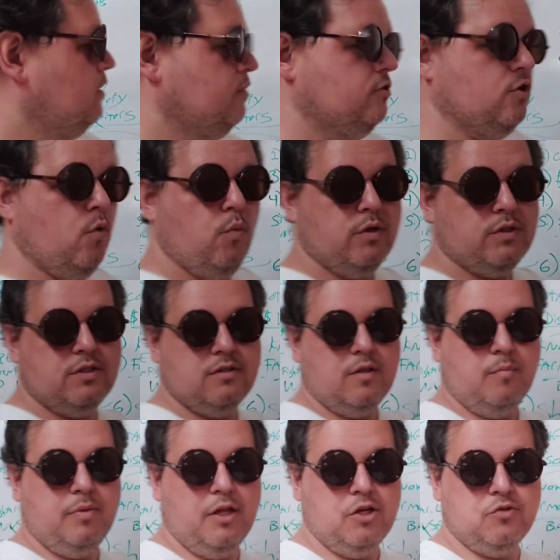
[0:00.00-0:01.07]
So once
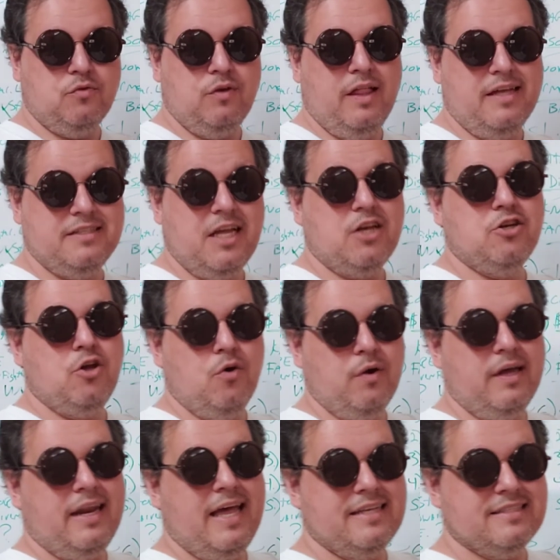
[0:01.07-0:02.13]
the players realize that
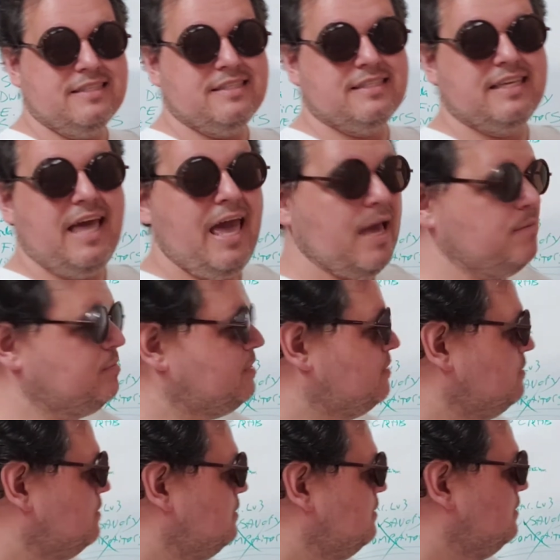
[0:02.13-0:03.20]
Dogen has escaped,
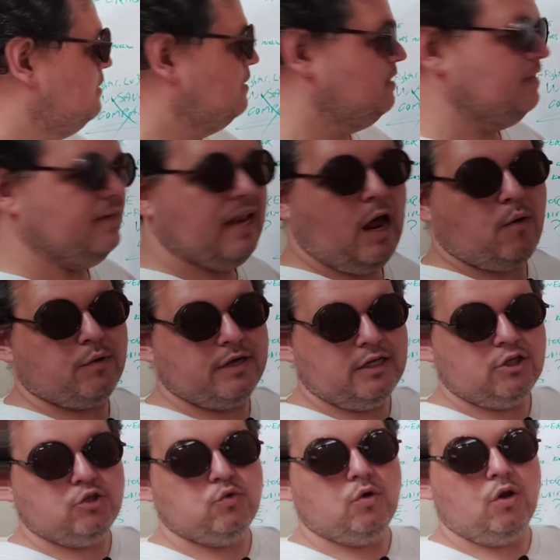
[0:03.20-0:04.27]
now we're
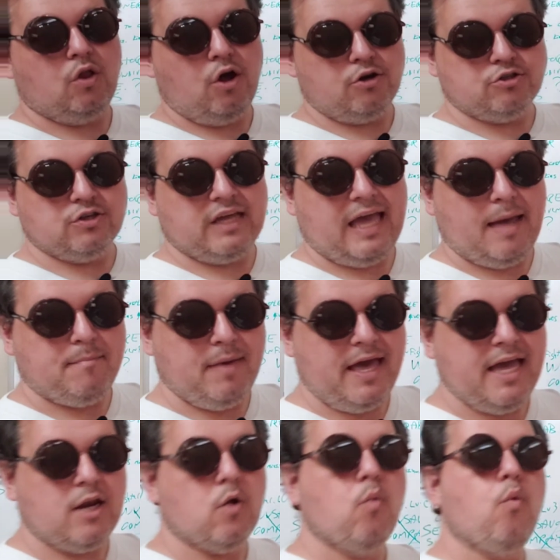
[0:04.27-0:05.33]
getting to a larger
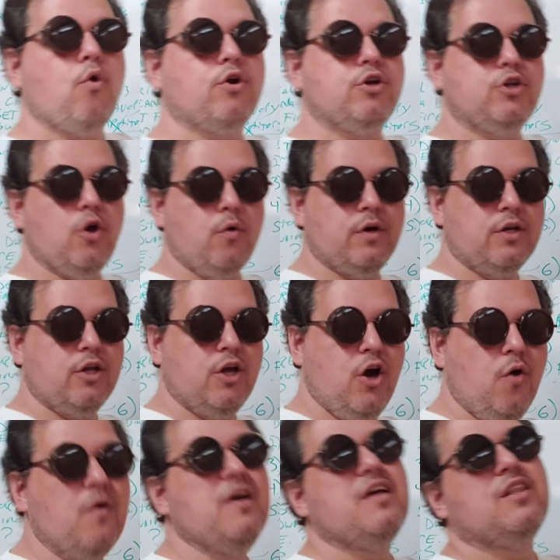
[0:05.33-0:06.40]
campaign. Where did Dogen
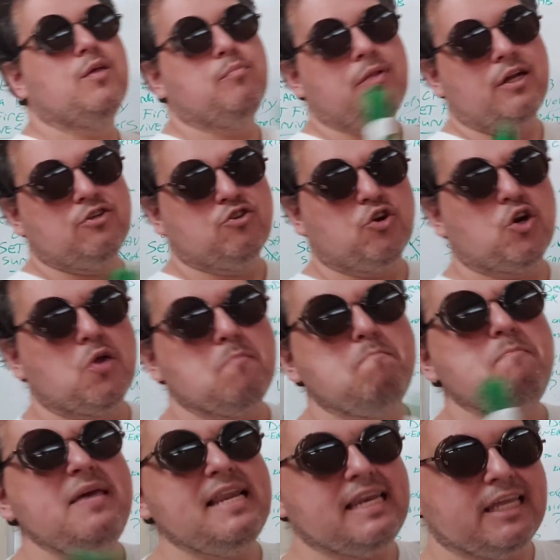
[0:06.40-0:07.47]
go? The players are going to
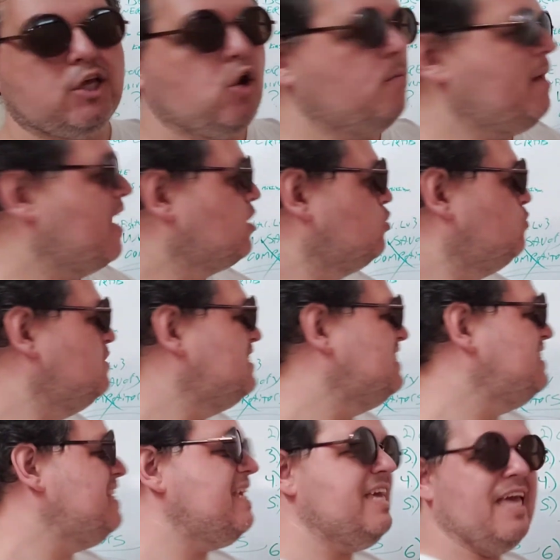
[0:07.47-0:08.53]
immediately go back to his
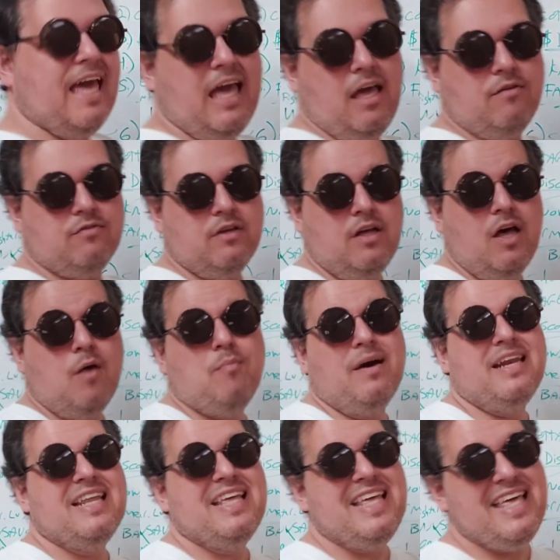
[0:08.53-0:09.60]
sea cave,
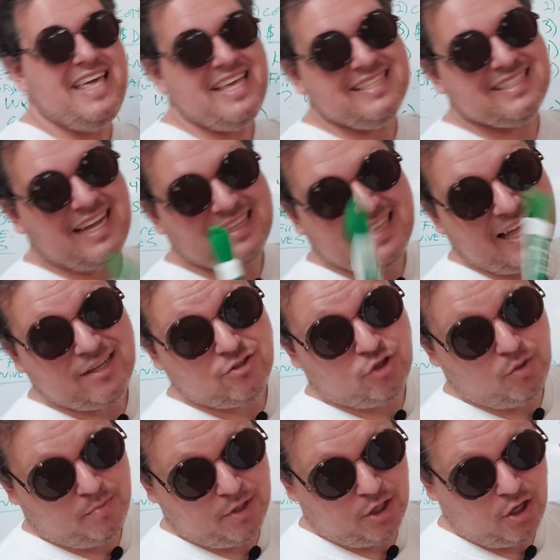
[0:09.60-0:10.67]
but he's not that
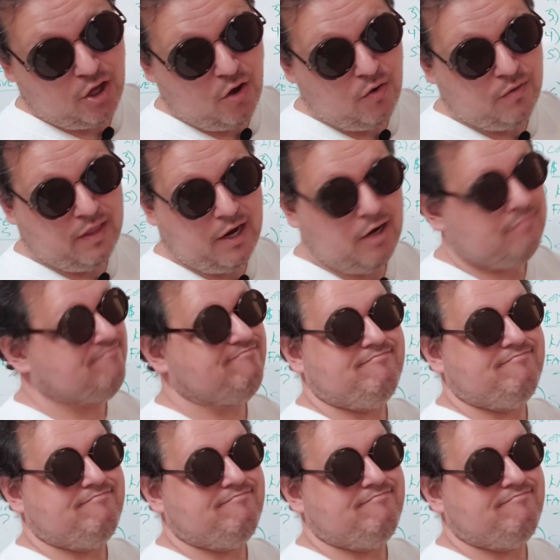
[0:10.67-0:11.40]
stupid to go there.